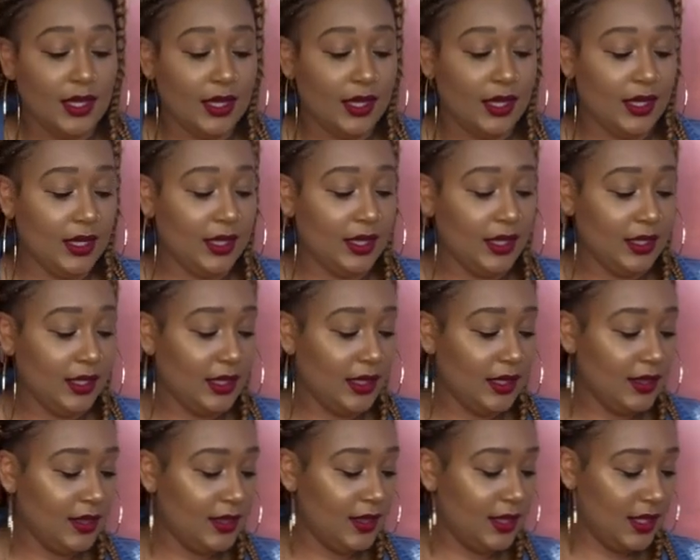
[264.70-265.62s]
And
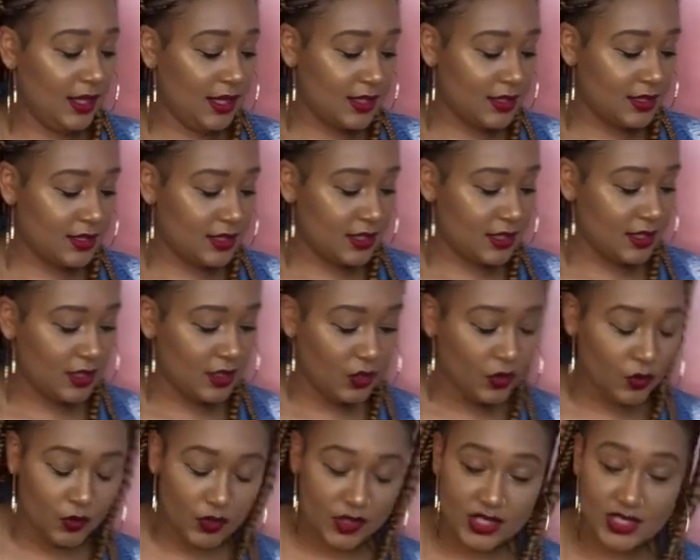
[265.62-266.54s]
in this,
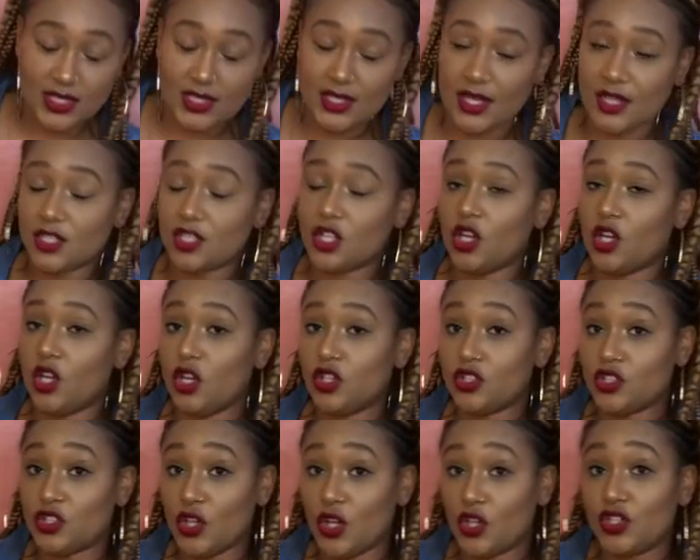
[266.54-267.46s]
we see that
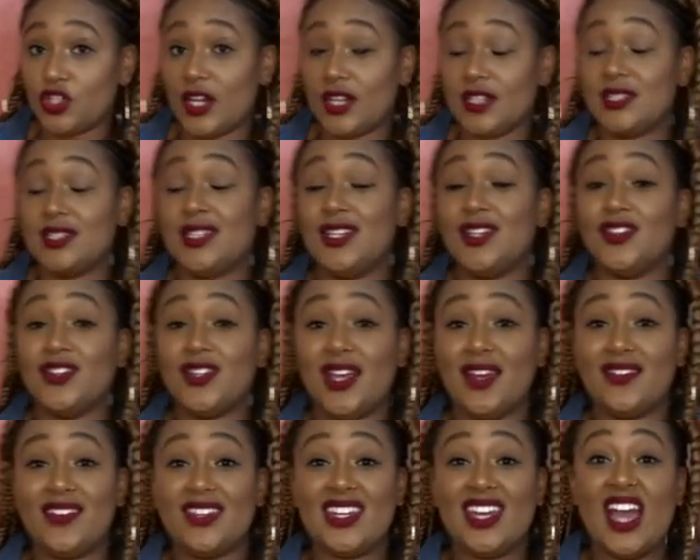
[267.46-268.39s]
Saul tries to kill
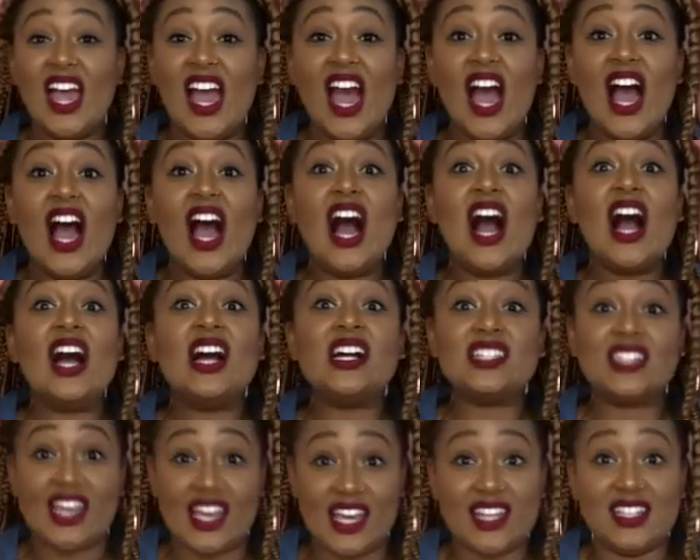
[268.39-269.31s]
David
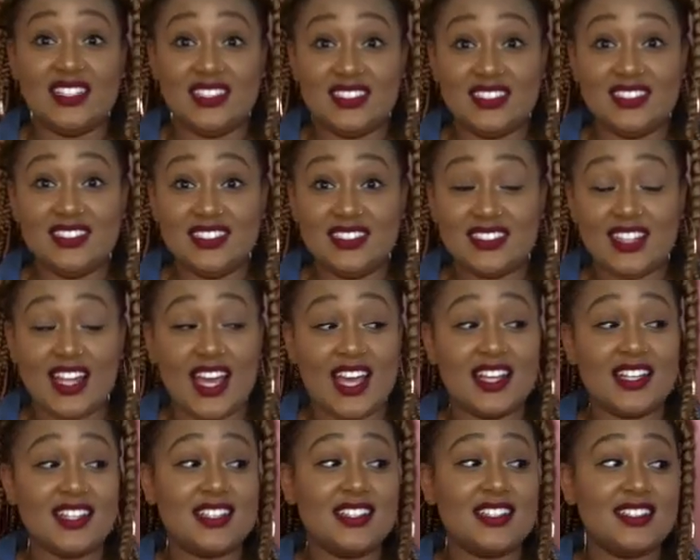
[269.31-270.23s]
again.
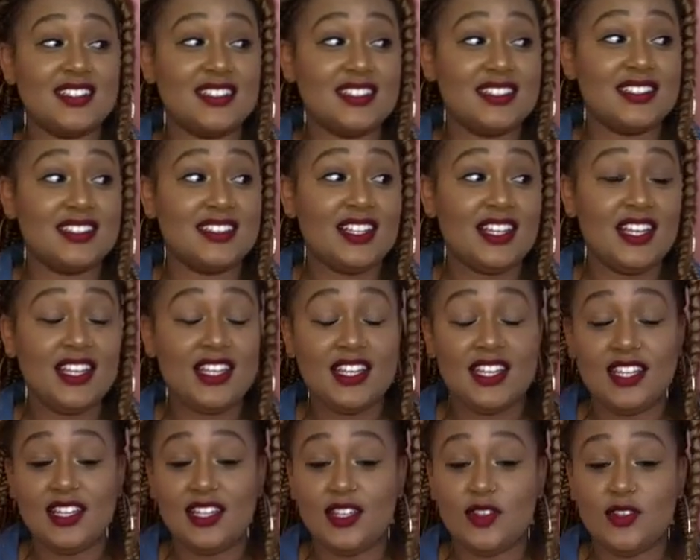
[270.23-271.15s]
Like,
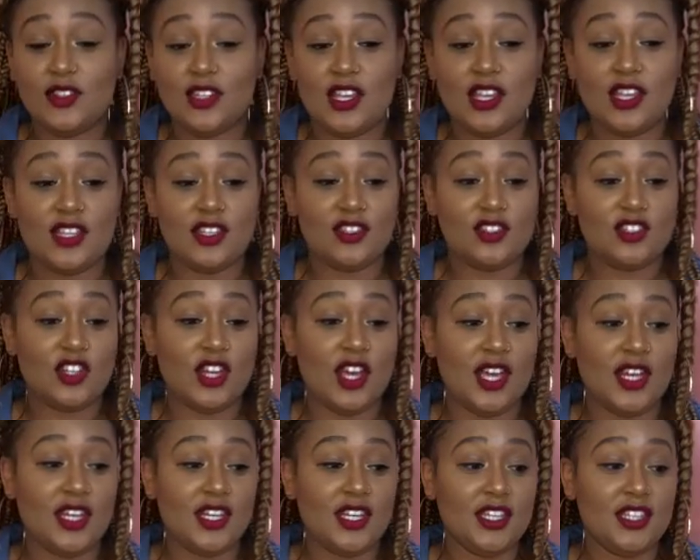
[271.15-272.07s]
he is
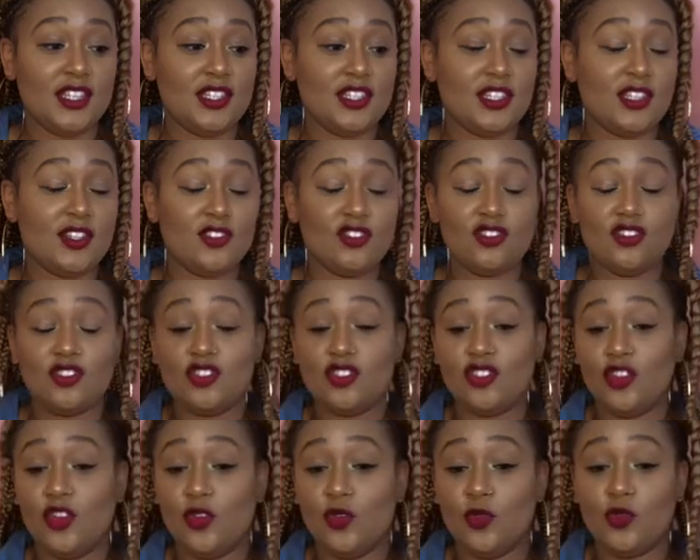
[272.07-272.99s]
trying to,
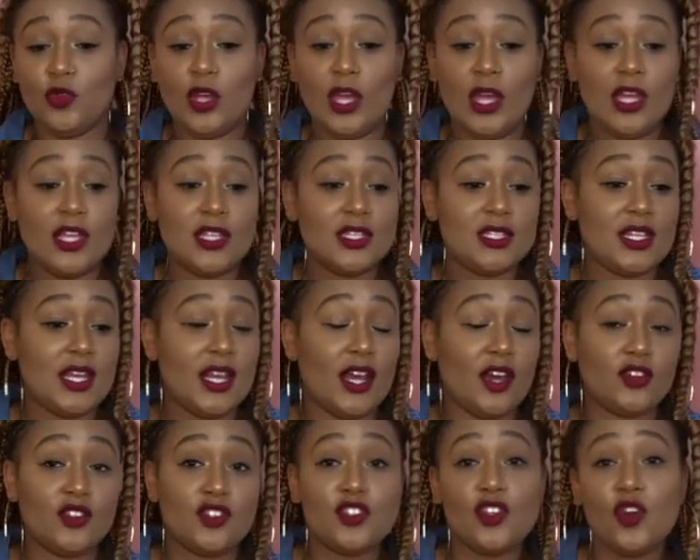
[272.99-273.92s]
set
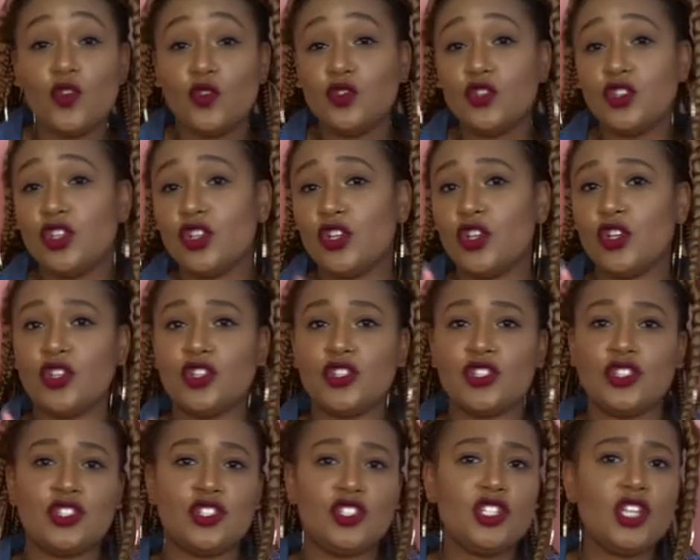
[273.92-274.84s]
out
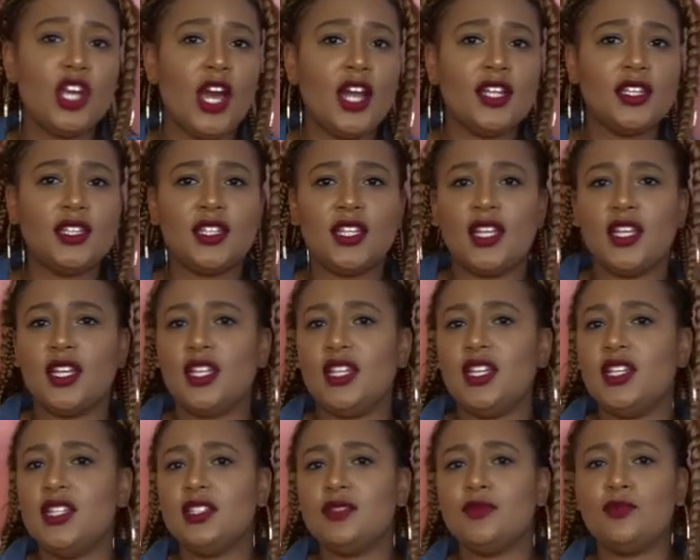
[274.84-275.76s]
soldiers. Jonathan,
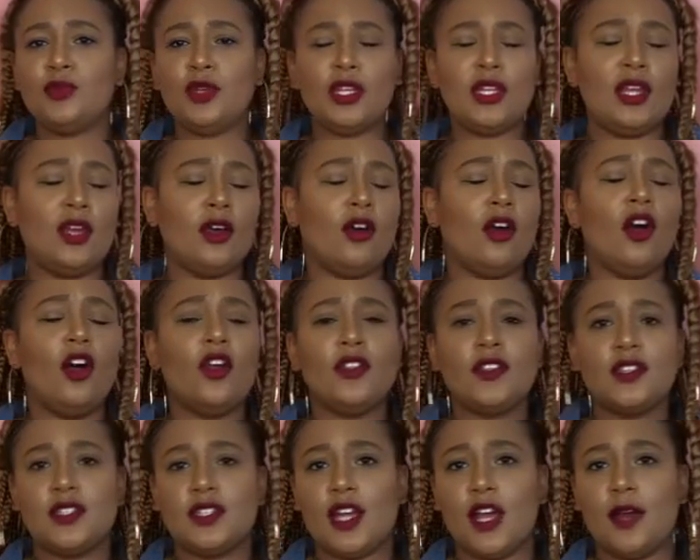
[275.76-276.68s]
he is putting out all the
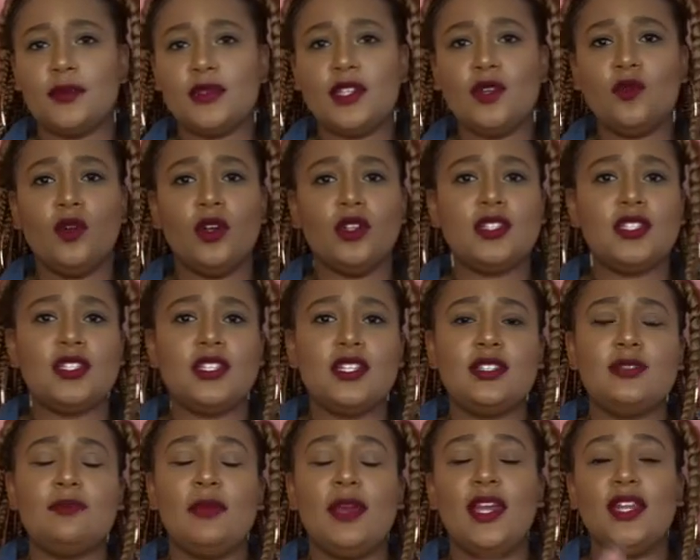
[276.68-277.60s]
stops. He wants
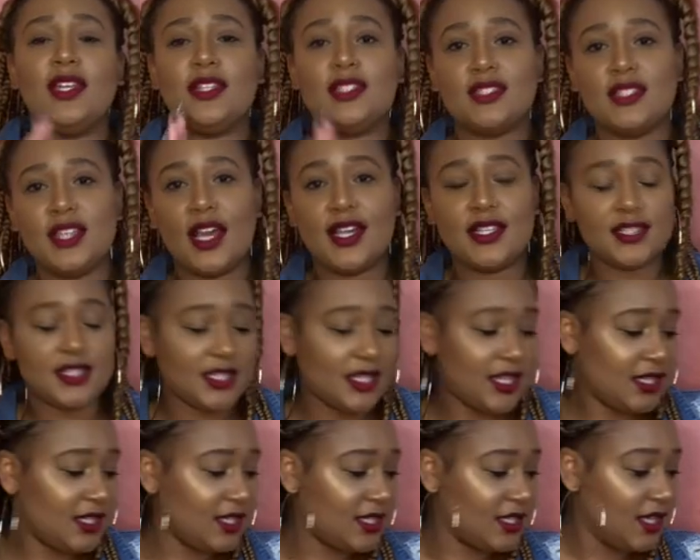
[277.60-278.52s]
this man
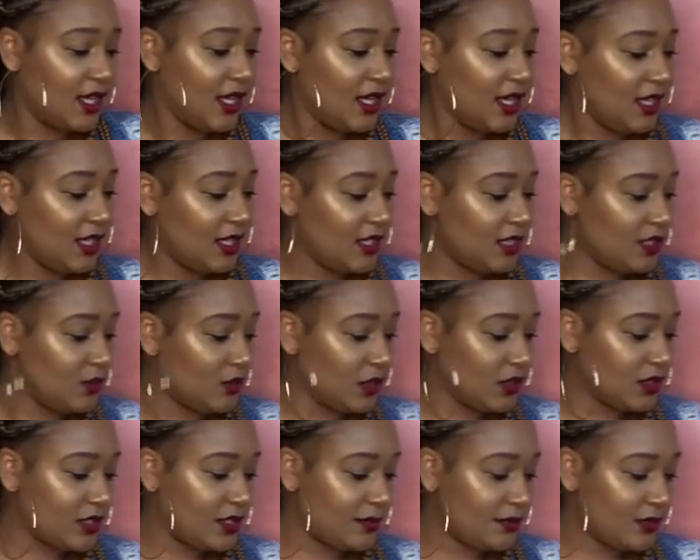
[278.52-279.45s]
assassinated. He
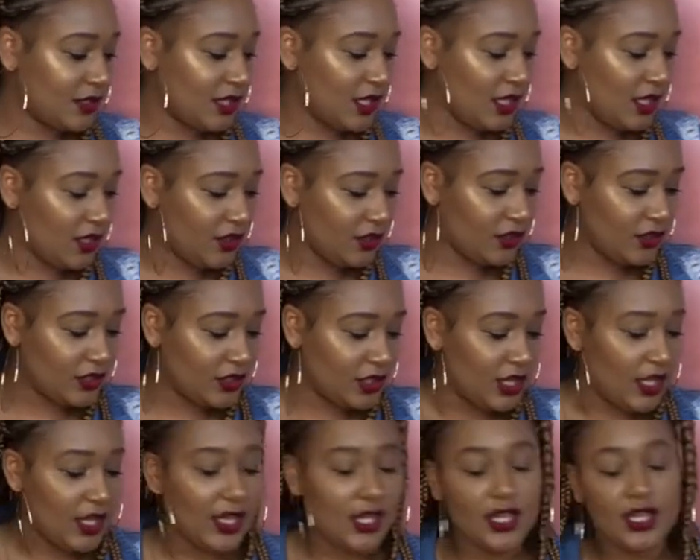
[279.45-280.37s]
wants him killed.
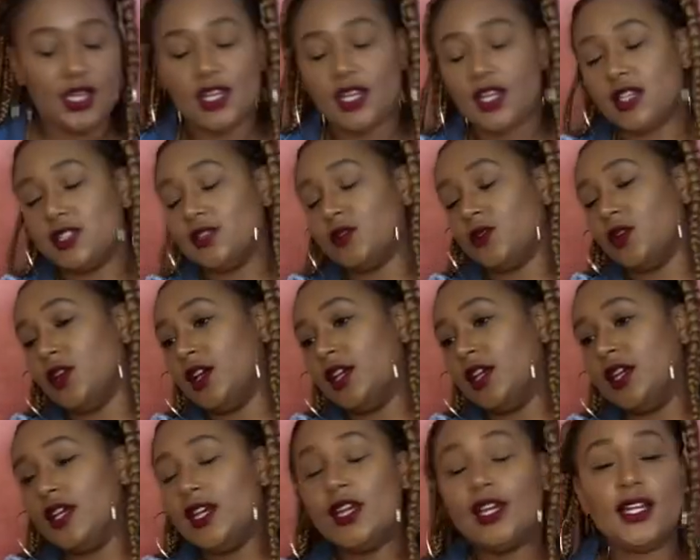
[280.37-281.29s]
He doesn't want
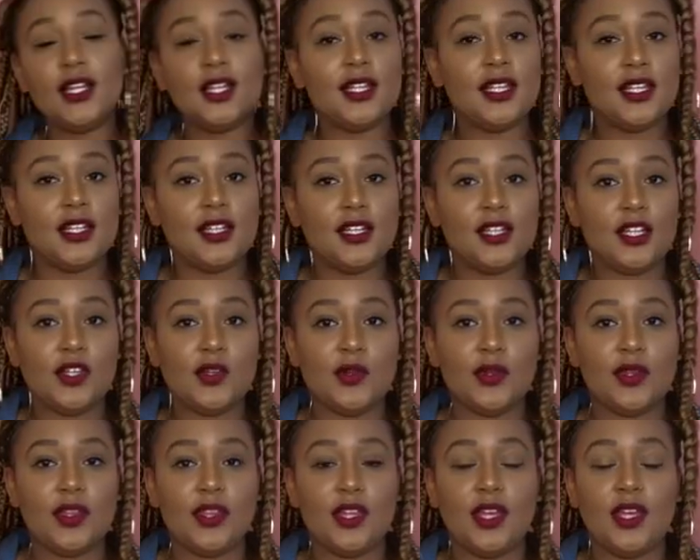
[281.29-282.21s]
anything to do
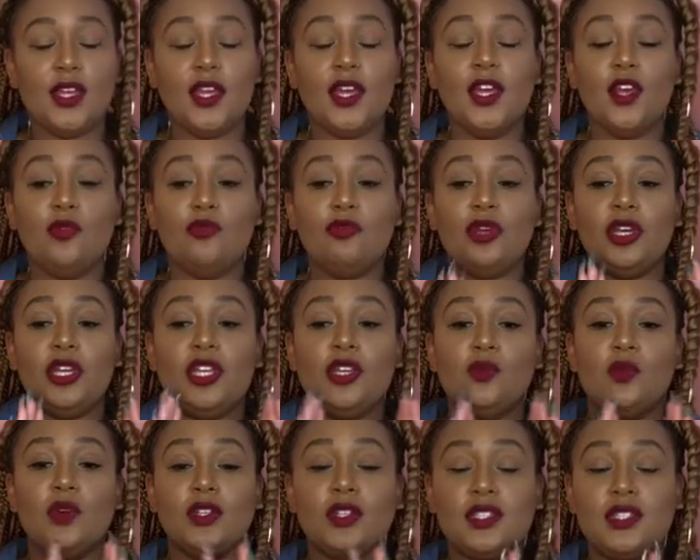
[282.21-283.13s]
with it, but he
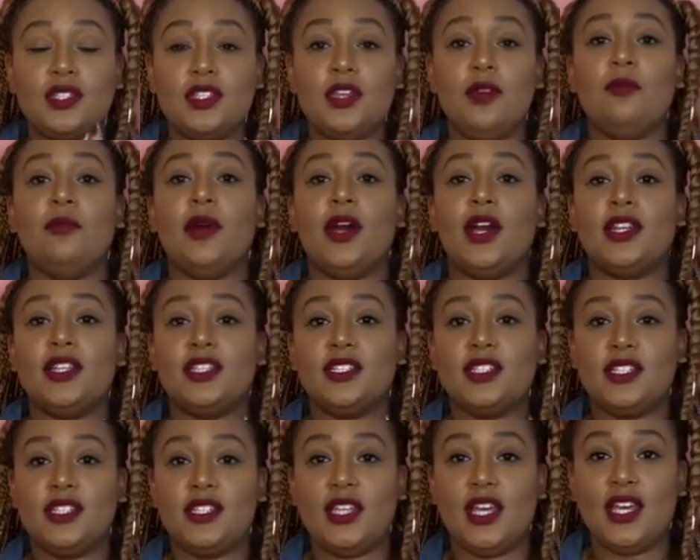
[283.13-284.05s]
wants somebody
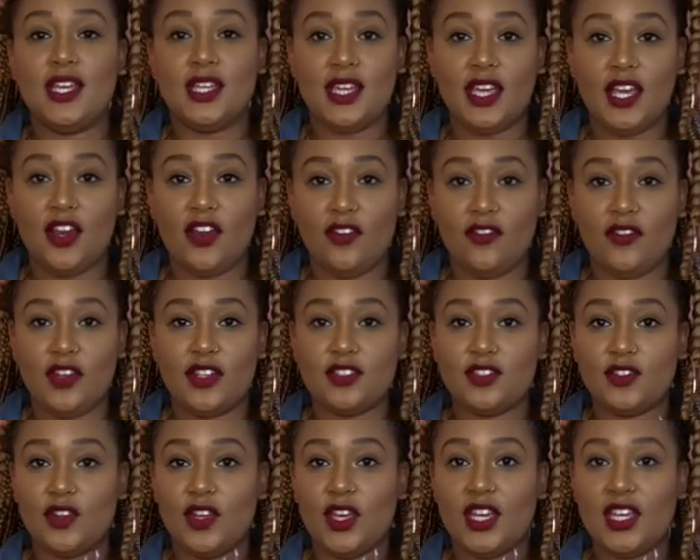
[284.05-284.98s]
to take care of it
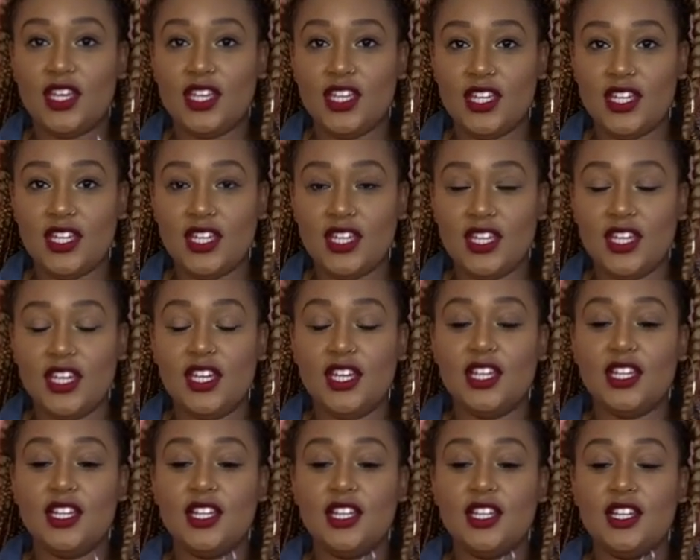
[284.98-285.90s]
so that he
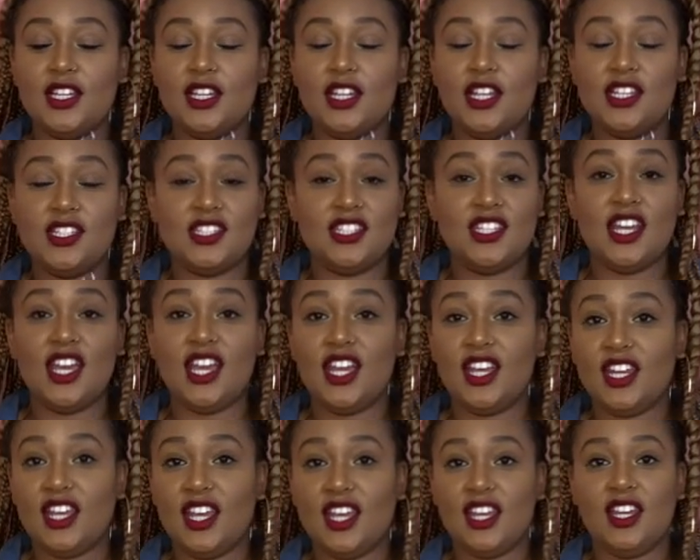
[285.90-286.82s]
is
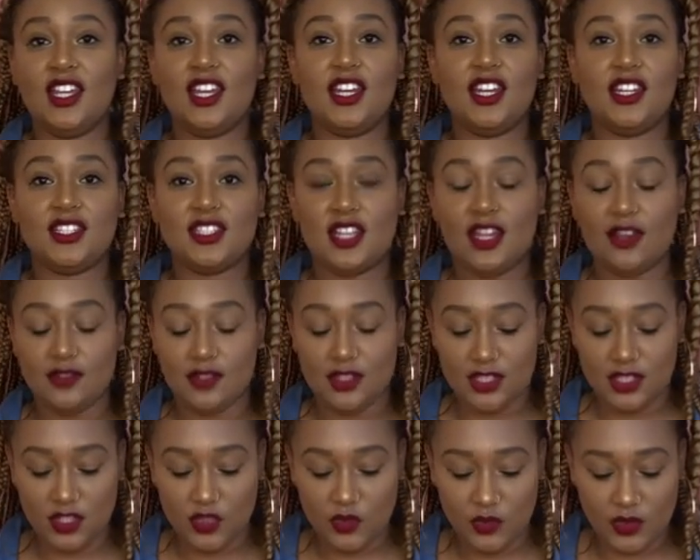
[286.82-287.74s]
dead and he doesn't have to
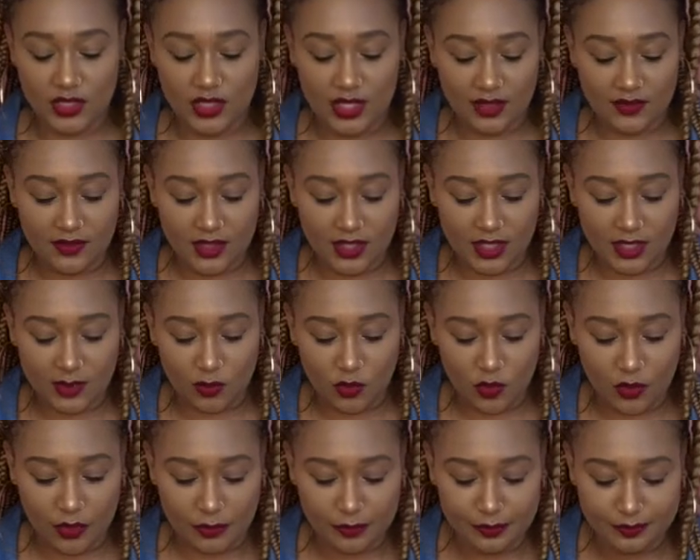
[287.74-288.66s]
deal with David
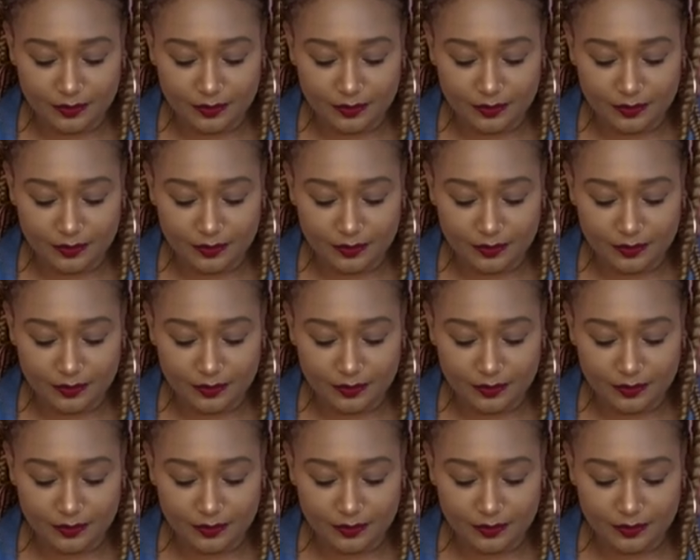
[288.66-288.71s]
anymore.